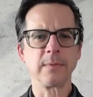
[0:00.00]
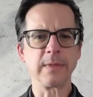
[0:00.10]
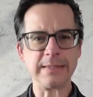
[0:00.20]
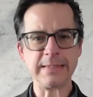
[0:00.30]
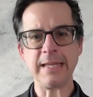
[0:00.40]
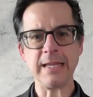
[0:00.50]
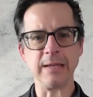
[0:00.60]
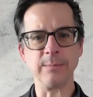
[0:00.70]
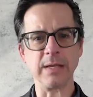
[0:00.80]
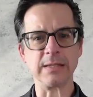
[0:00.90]
The
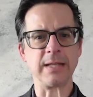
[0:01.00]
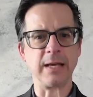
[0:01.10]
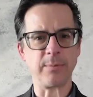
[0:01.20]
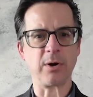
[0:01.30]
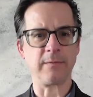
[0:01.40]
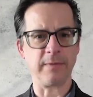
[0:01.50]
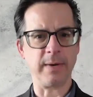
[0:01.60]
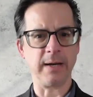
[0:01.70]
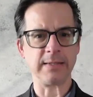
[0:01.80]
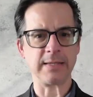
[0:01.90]
team is not part of the
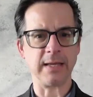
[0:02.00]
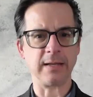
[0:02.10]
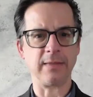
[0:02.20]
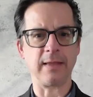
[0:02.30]
mindset